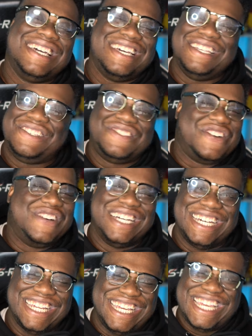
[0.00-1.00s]
it's so
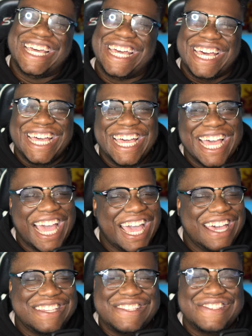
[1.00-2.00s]
good.
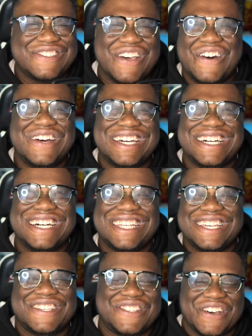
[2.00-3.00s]
It's so good.
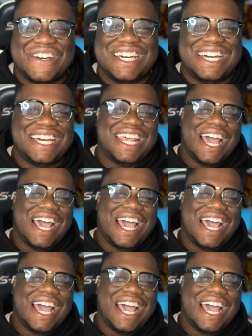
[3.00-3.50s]
It's so good.